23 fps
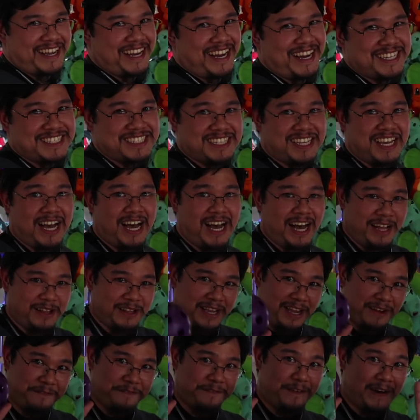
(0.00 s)
Hey guys, I
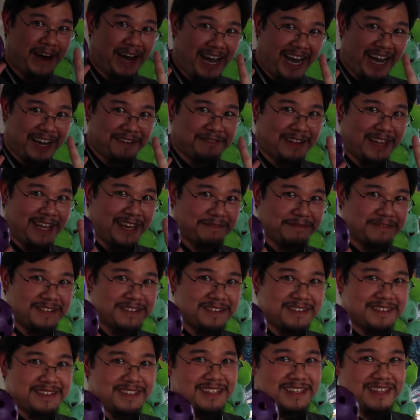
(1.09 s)
only got five left.
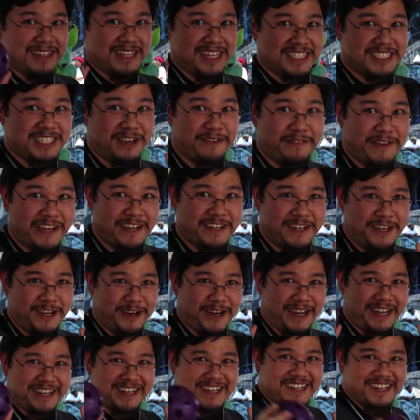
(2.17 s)
Let's see if I can do
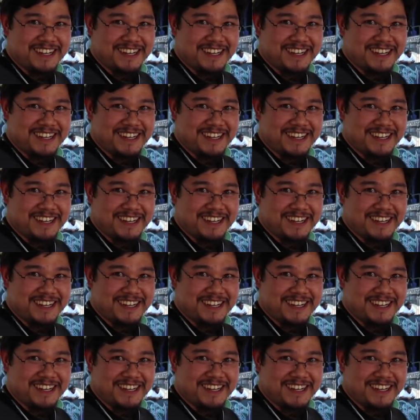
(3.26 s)
it.